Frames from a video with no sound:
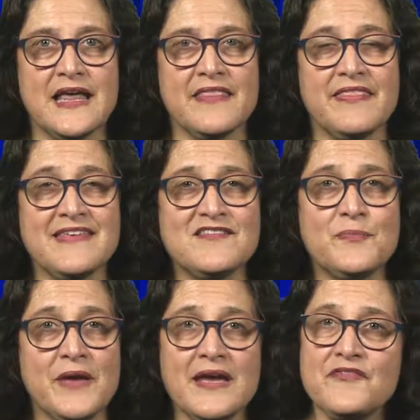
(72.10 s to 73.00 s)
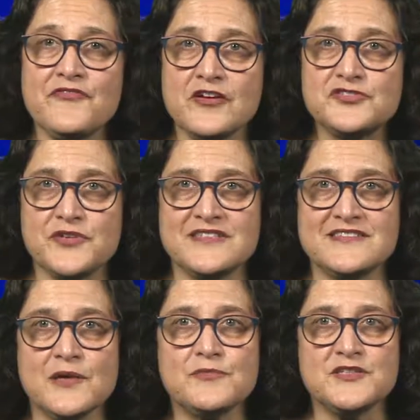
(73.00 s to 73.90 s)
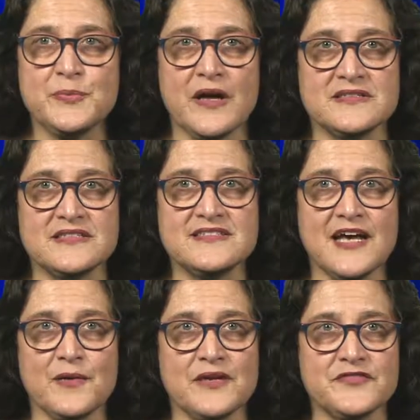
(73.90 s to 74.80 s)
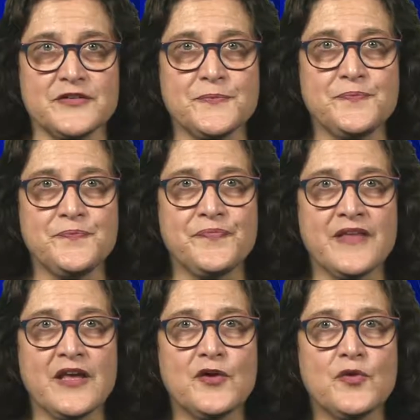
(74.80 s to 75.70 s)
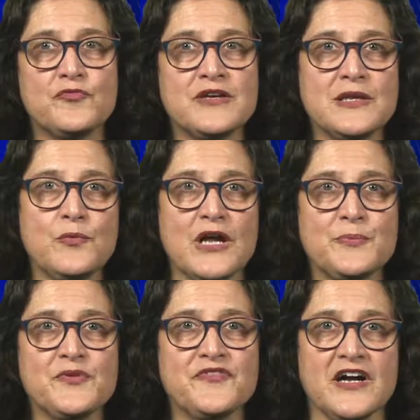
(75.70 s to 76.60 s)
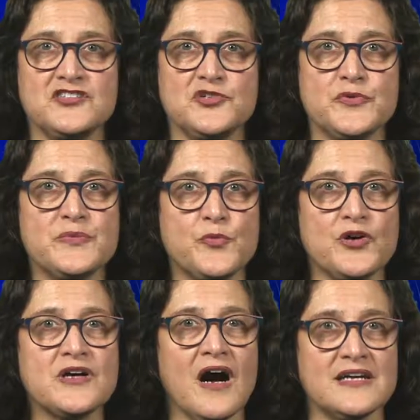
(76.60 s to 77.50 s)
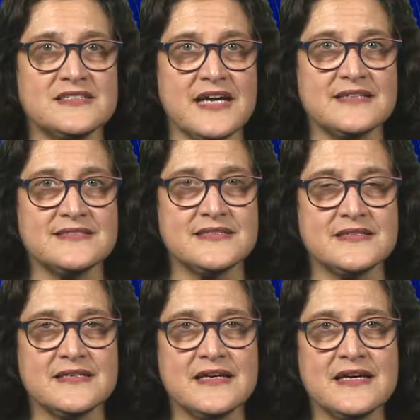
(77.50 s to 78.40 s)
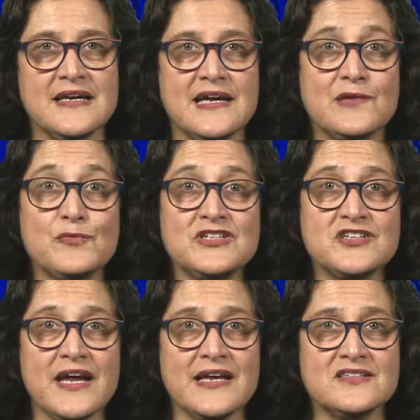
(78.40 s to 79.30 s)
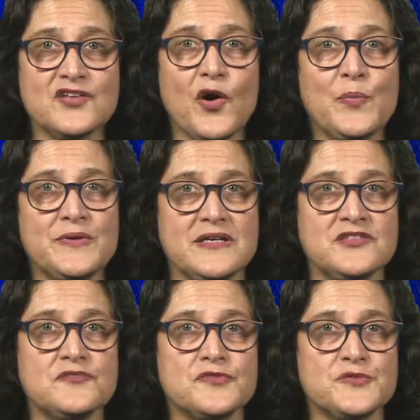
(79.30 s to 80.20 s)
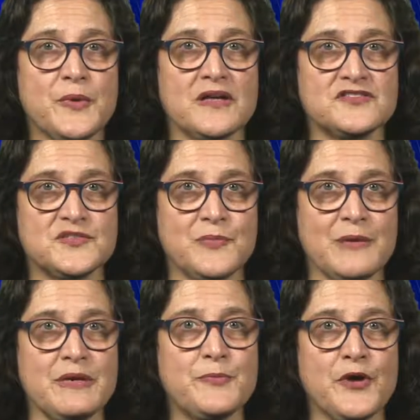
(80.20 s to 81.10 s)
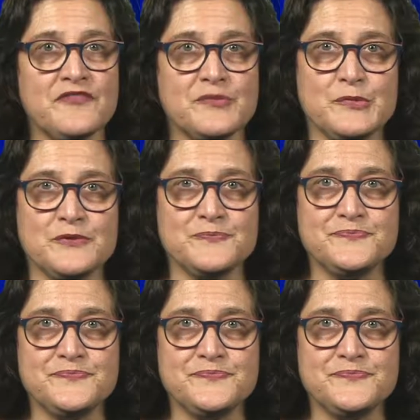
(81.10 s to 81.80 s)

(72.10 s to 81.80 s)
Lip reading: This may frustrate some respondents, however, who really want to provide you with more context, in which case open-ended responses may be preferable.